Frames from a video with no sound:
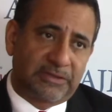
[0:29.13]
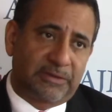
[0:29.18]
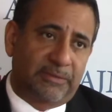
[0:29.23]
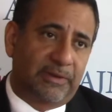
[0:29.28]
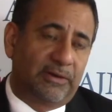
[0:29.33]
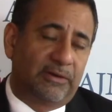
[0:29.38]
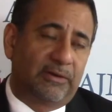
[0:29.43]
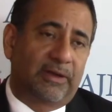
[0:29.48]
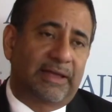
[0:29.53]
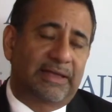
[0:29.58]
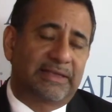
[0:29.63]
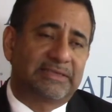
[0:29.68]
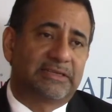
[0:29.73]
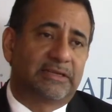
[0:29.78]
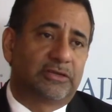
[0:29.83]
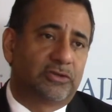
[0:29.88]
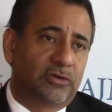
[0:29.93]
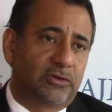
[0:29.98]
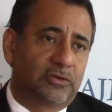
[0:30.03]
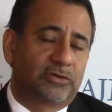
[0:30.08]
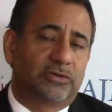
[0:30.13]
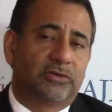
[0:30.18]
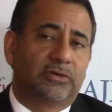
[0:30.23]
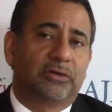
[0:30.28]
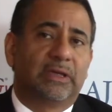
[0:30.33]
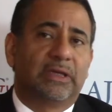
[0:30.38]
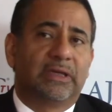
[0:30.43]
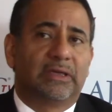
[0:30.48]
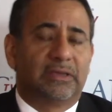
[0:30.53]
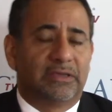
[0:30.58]
I'm a lung cancer doctor
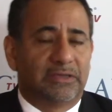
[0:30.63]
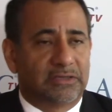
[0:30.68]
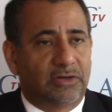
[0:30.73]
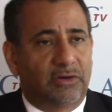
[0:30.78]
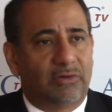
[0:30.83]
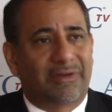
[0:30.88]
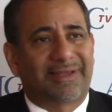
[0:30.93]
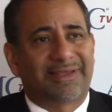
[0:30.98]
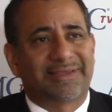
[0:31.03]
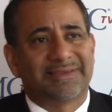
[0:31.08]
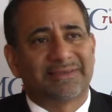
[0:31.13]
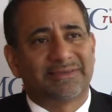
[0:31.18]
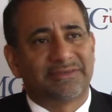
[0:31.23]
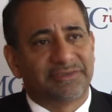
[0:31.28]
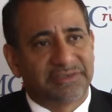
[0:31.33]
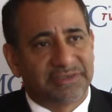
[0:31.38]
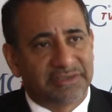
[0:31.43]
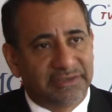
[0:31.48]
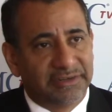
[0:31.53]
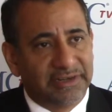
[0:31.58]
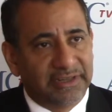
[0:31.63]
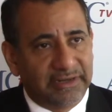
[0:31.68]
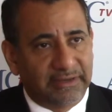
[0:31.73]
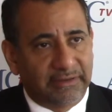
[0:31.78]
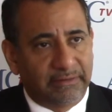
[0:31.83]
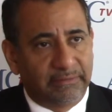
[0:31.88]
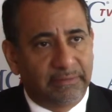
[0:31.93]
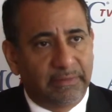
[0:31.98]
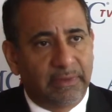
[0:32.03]
is lung cancer screening.